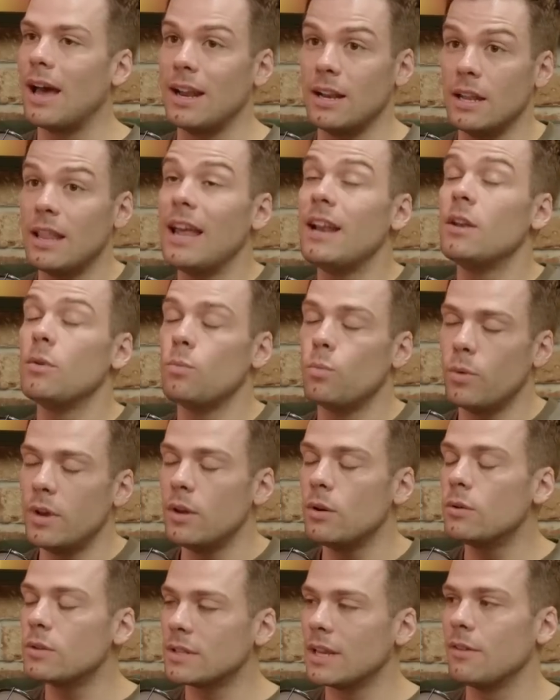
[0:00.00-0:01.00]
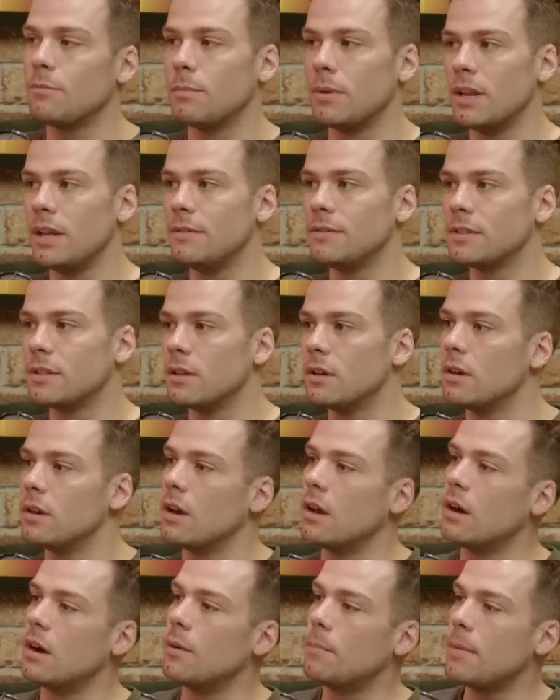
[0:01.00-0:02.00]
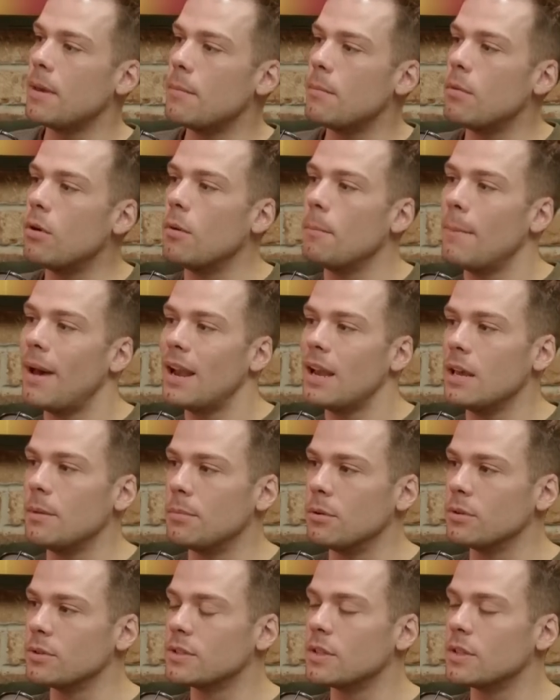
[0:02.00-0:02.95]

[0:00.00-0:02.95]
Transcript: And then we also have beliefs that are a bit more malleable.